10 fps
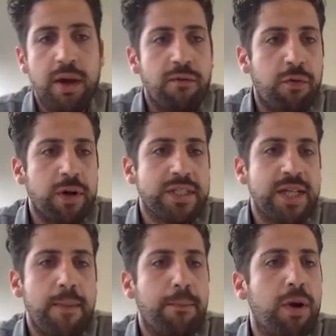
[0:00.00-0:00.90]
For
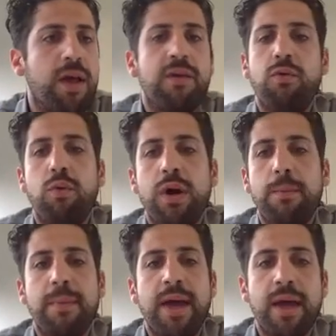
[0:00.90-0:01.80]
example, if we want to
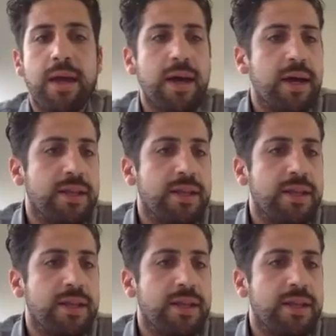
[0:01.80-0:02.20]
make